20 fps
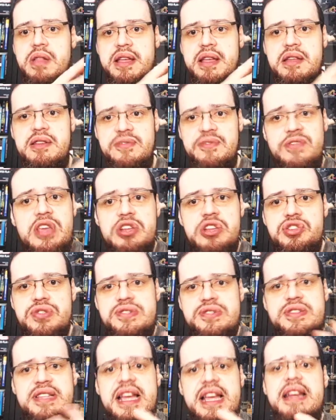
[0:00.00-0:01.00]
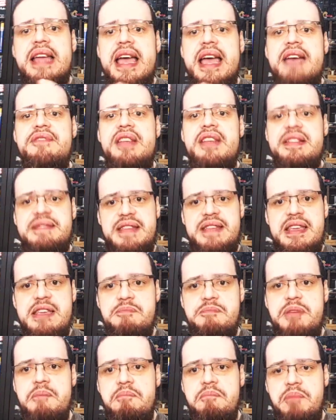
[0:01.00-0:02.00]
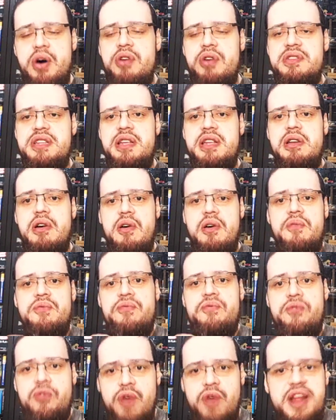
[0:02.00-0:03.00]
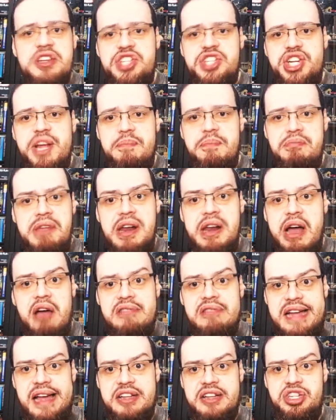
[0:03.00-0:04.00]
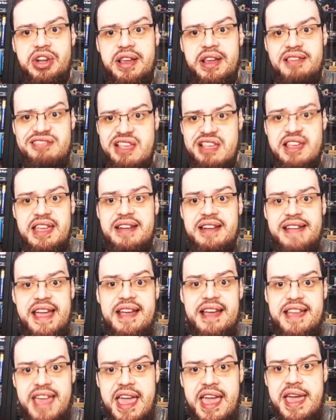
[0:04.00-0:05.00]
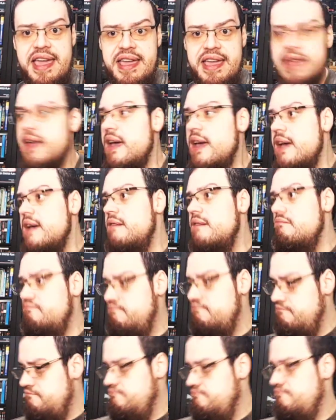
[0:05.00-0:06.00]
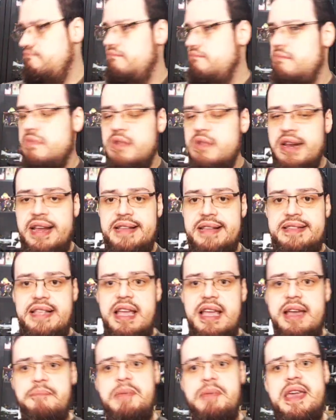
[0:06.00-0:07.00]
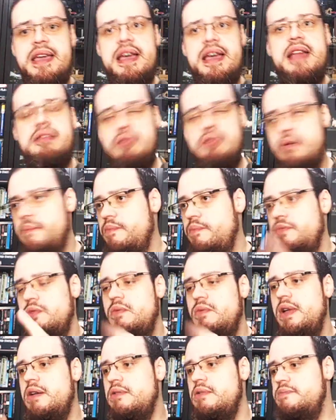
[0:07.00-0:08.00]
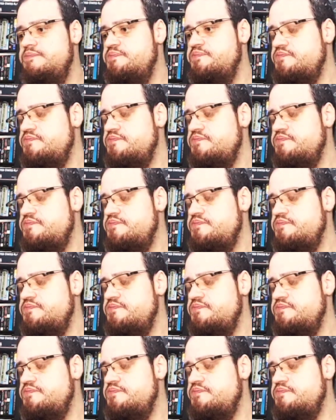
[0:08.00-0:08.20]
individuals can have a deep bonding of friendship without actually thinking they are gay. Let's take a peek at them. Well,